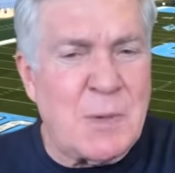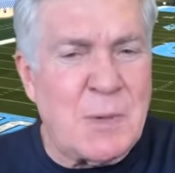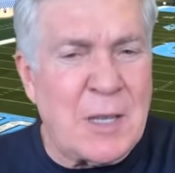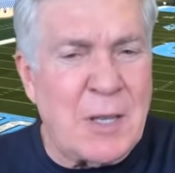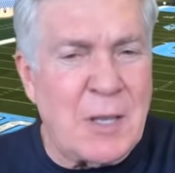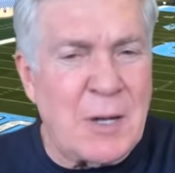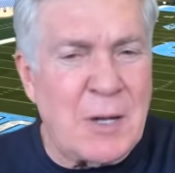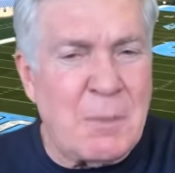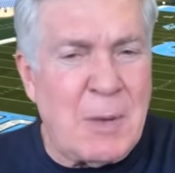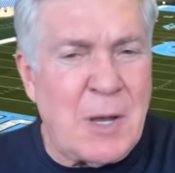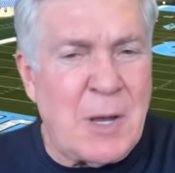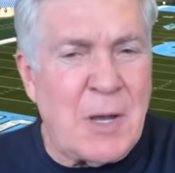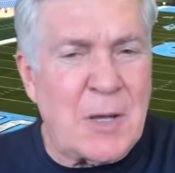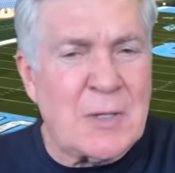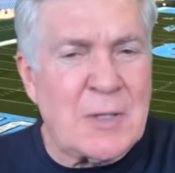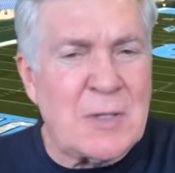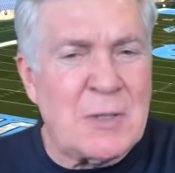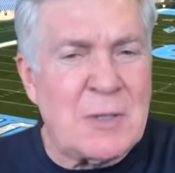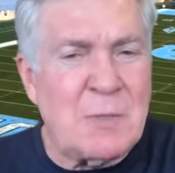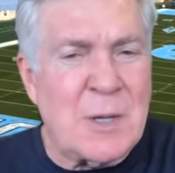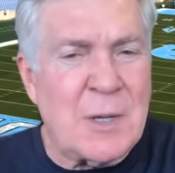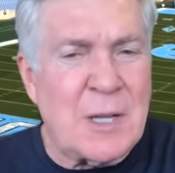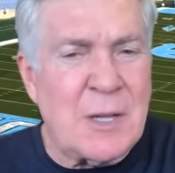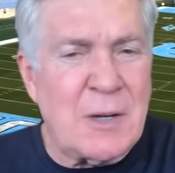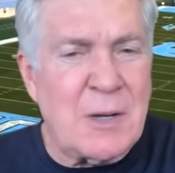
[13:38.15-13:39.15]
We go to
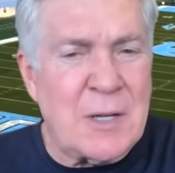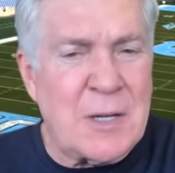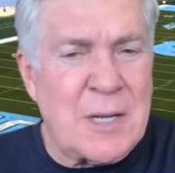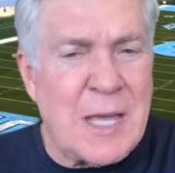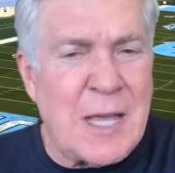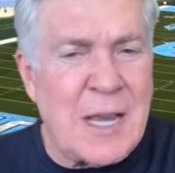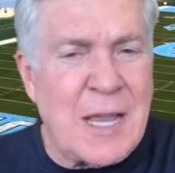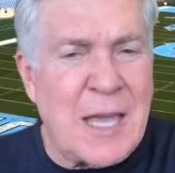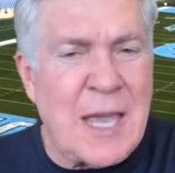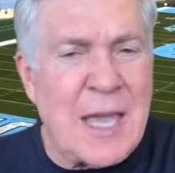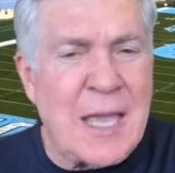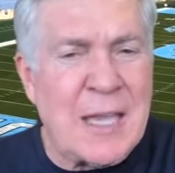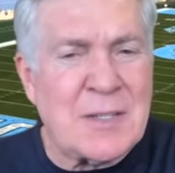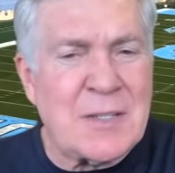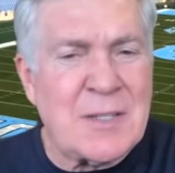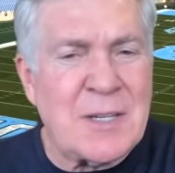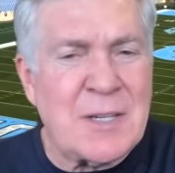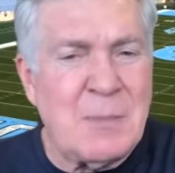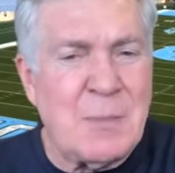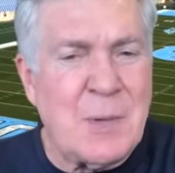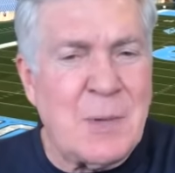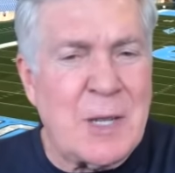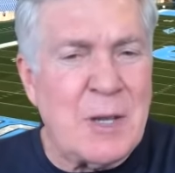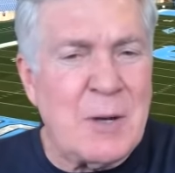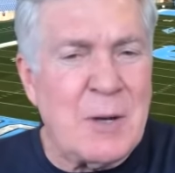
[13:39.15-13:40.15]
Boston, we go to Tallahassee,
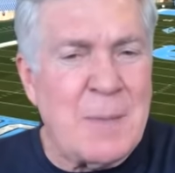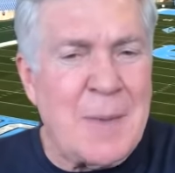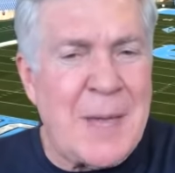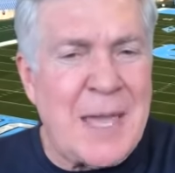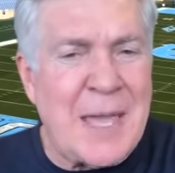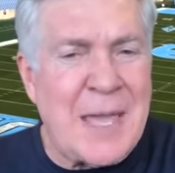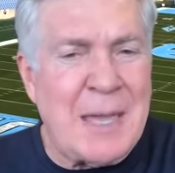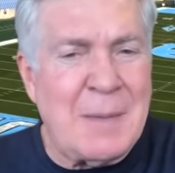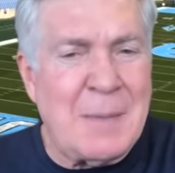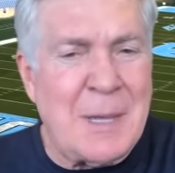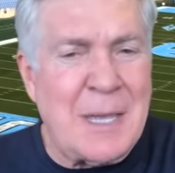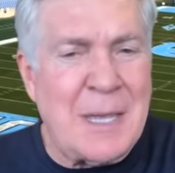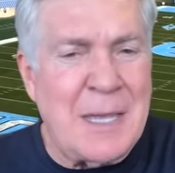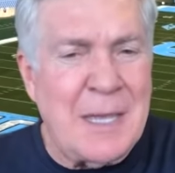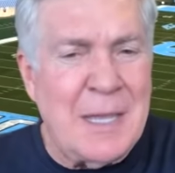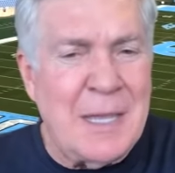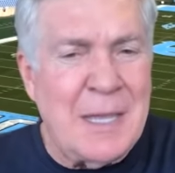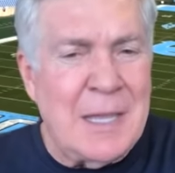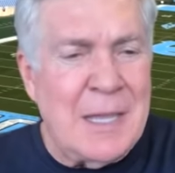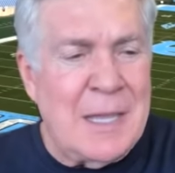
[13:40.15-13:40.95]
and we go to Miami.